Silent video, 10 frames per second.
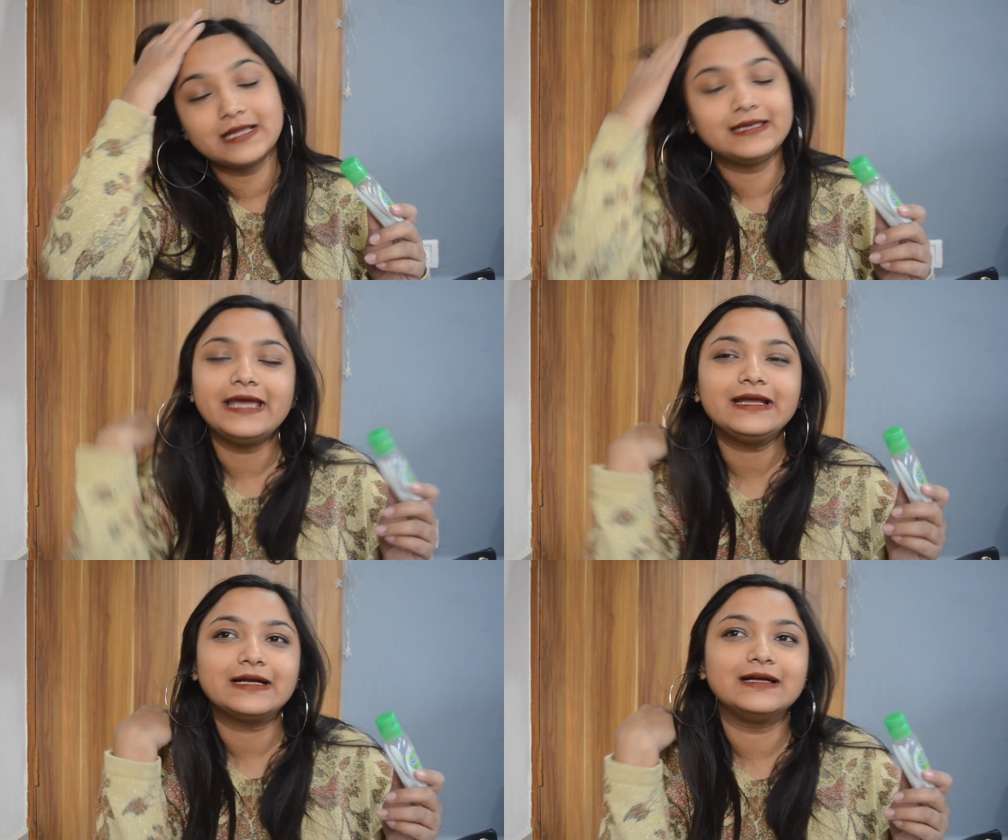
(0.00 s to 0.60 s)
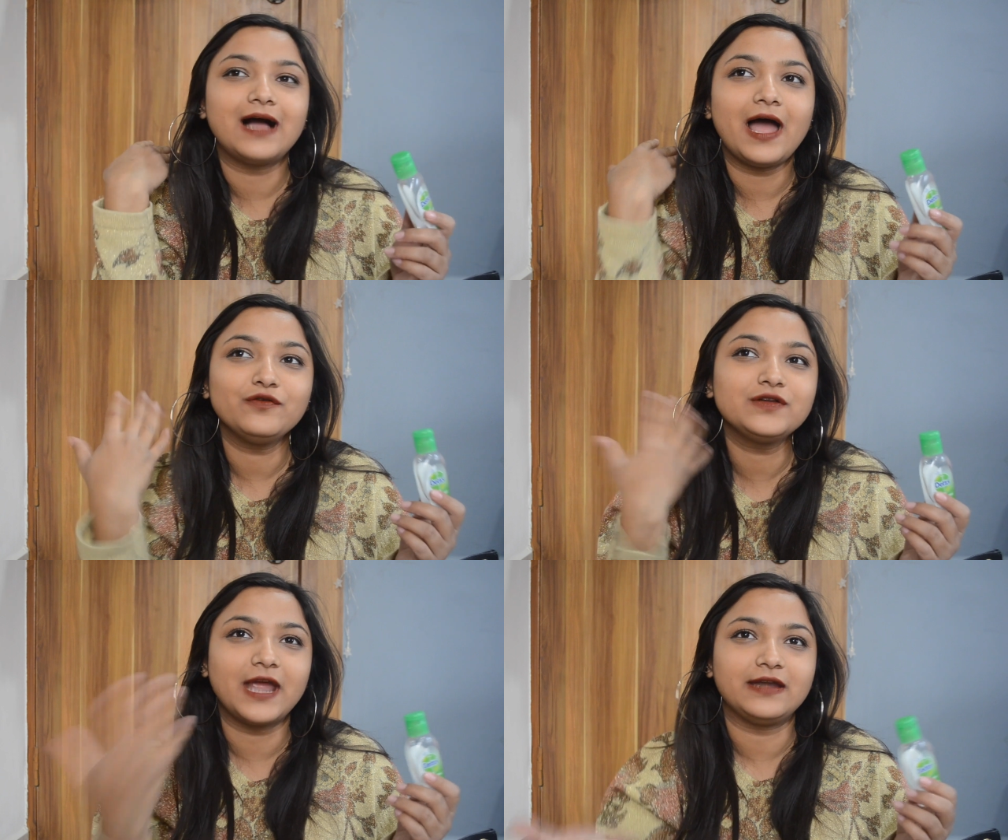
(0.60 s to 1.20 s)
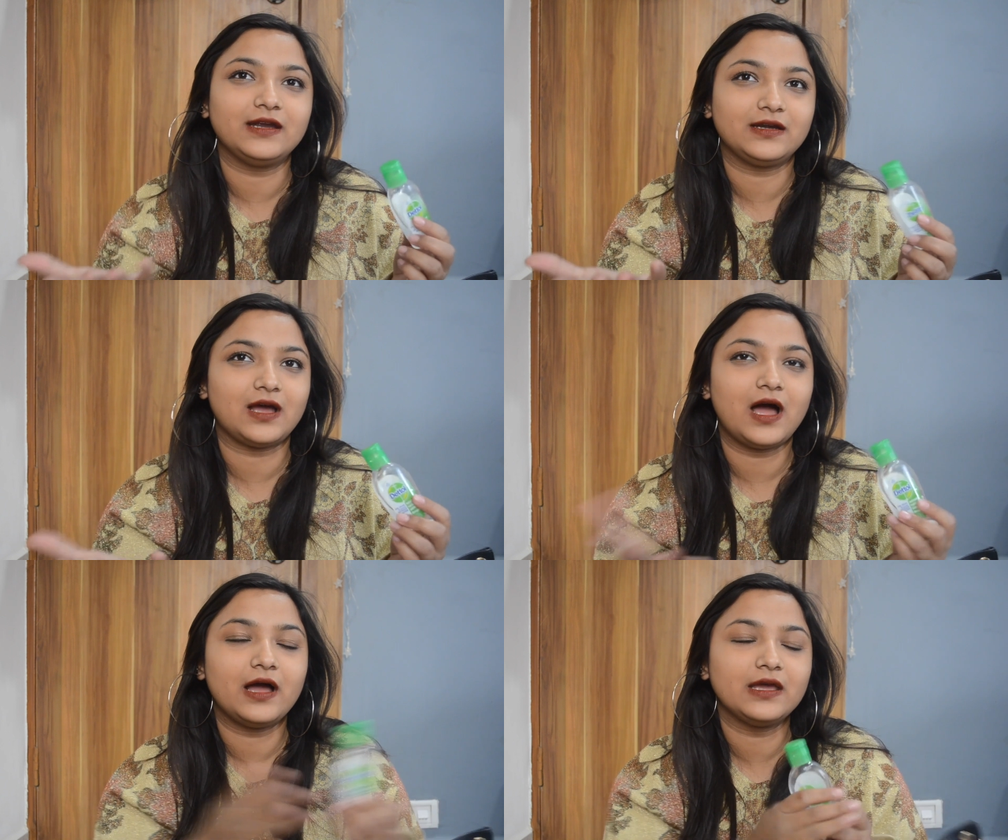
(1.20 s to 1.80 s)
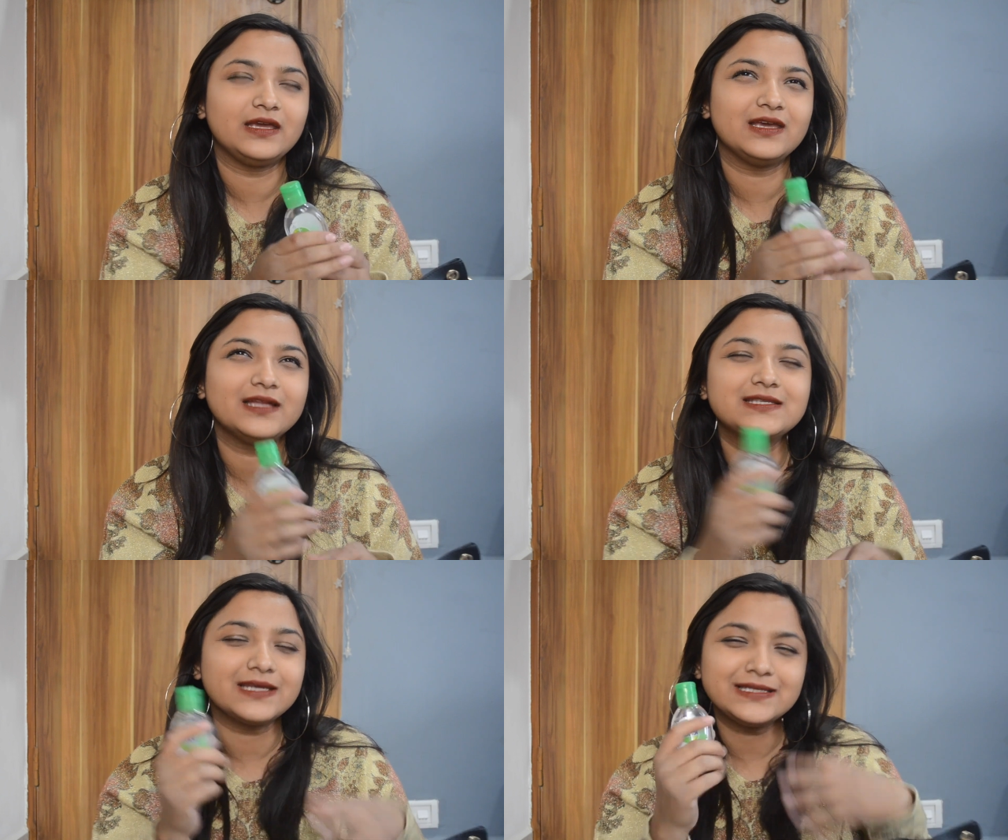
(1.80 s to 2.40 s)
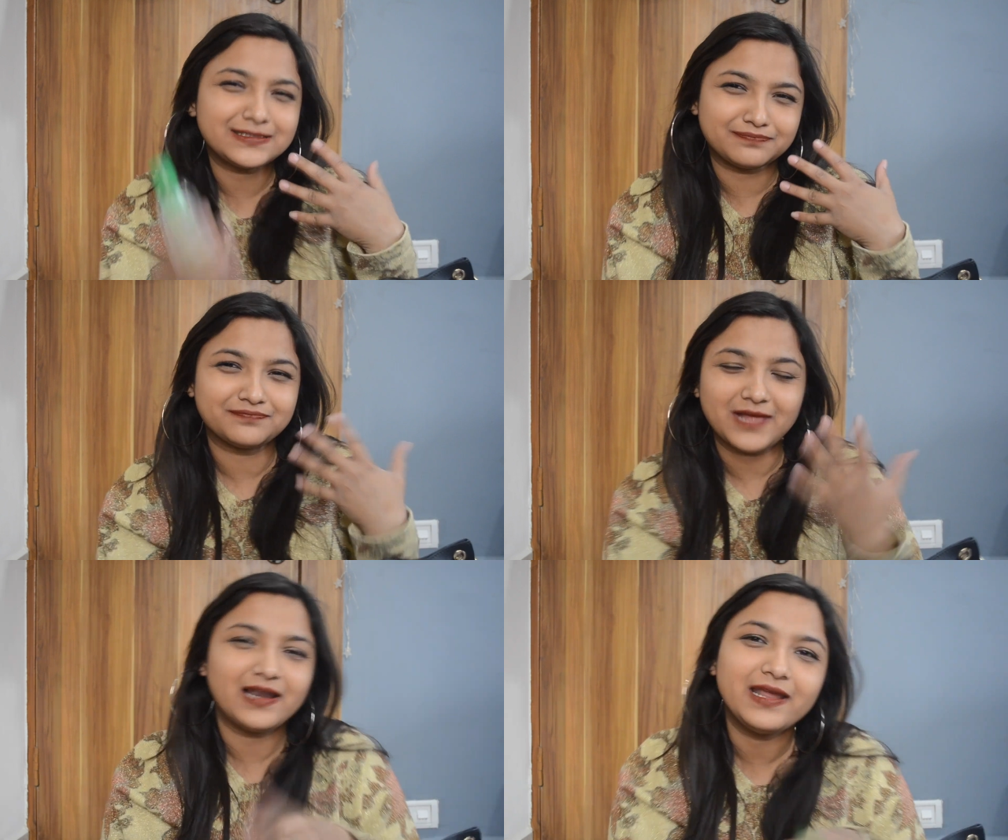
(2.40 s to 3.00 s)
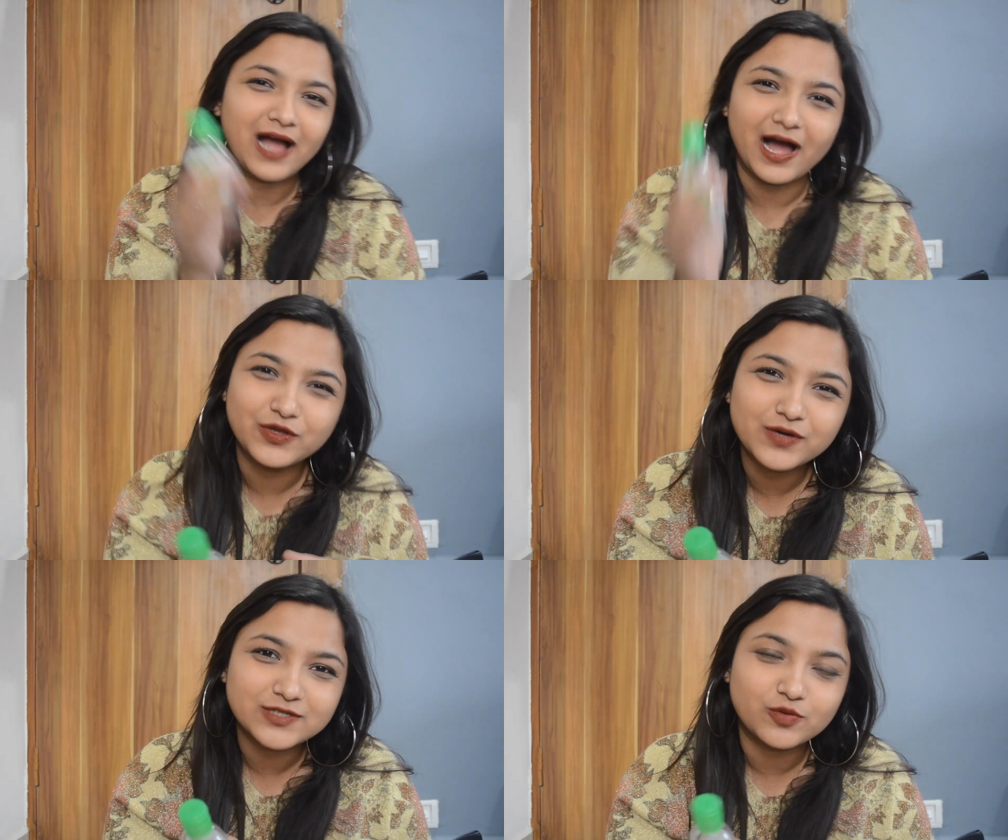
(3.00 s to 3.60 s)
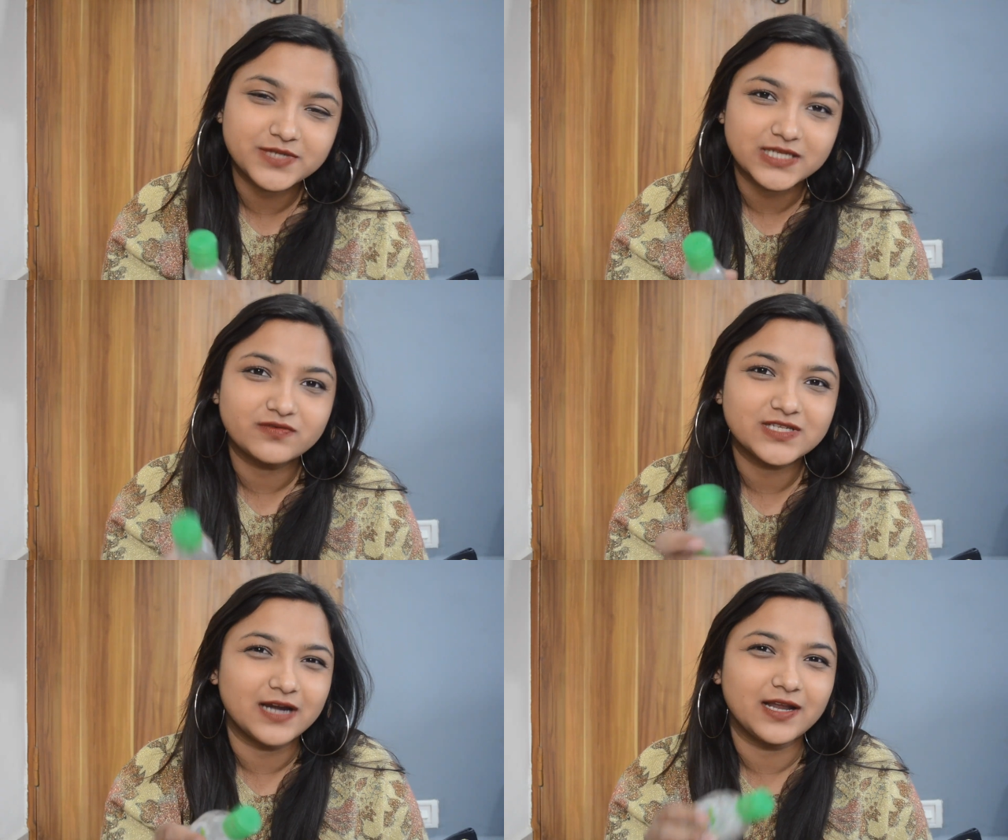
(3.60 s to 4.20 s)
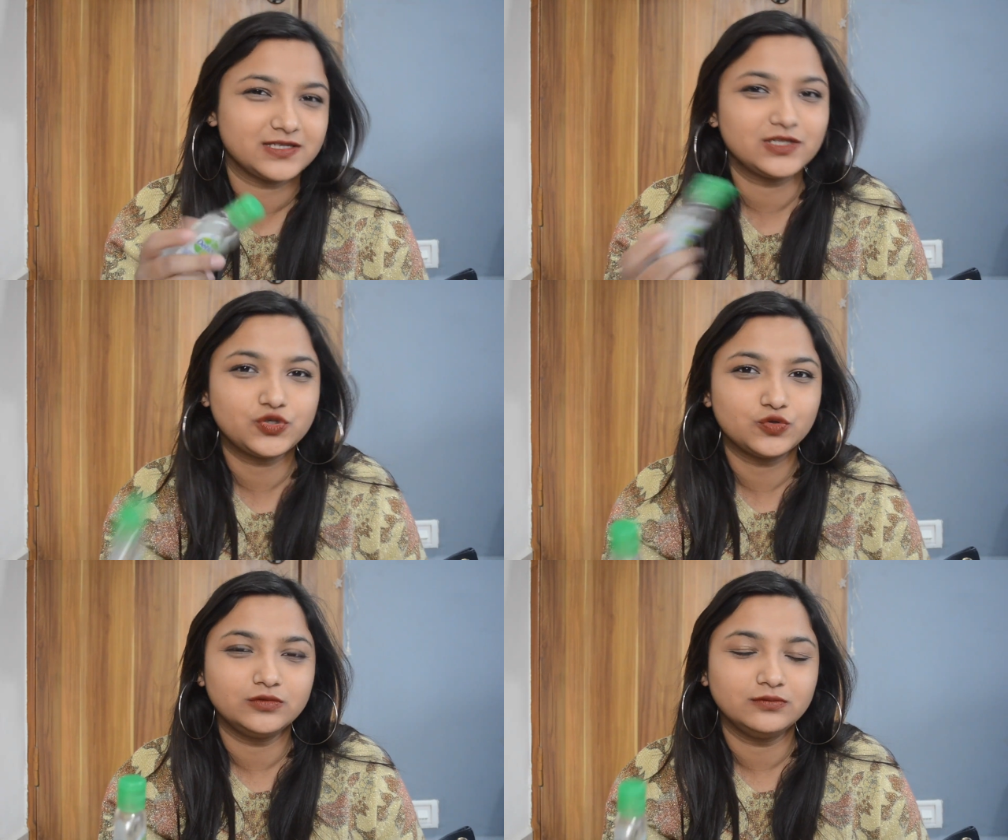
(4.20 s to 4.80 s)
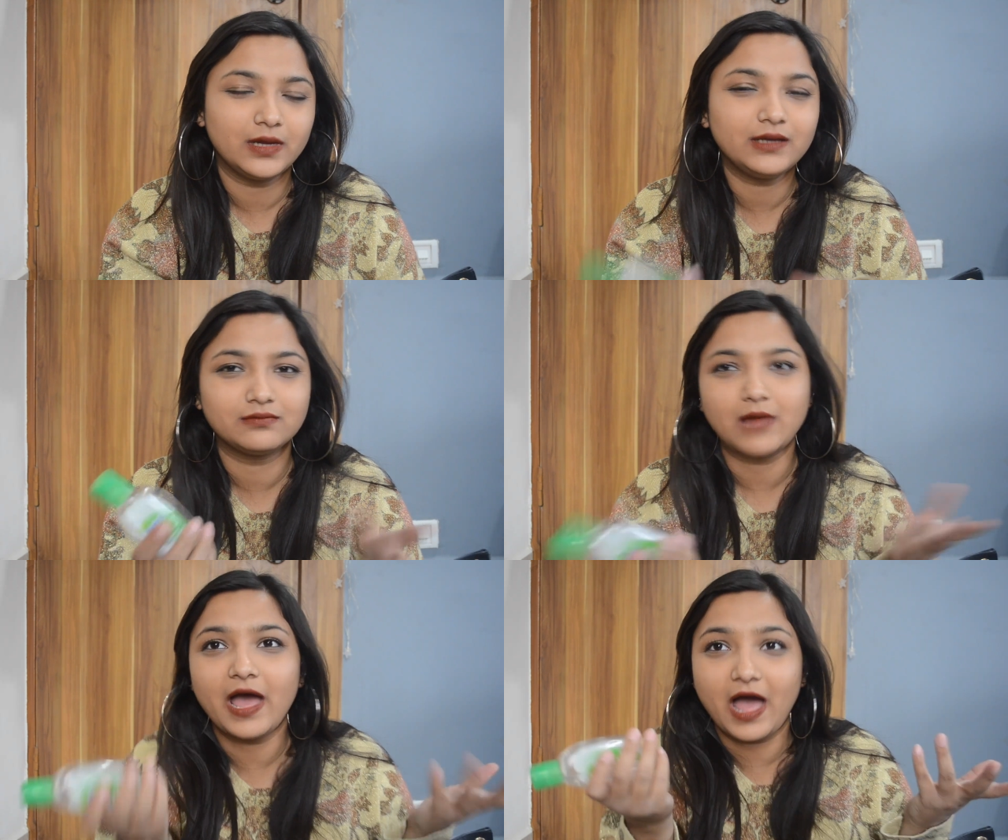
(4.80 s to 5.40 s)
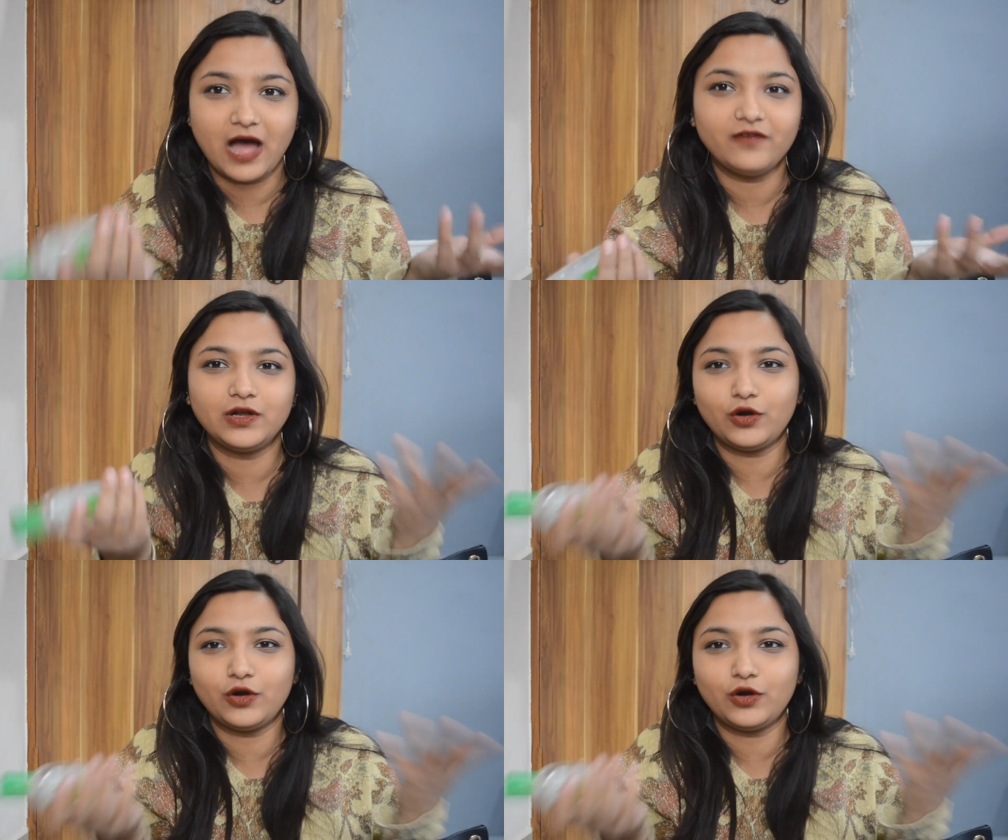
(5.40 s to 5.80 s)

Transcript: Like, I don't get it. It's like, are you guys obsessed with sanitizers too? Like, I have